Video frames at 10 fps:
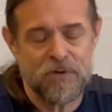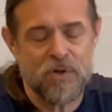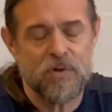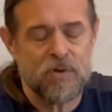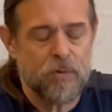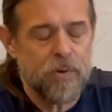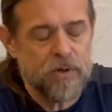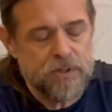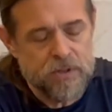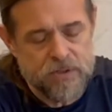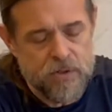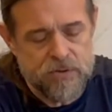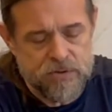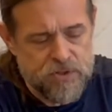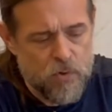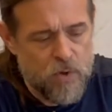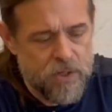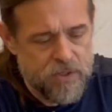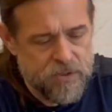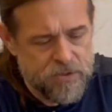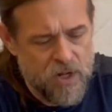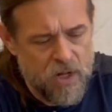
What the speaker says: you don't know who Tony Joe White is.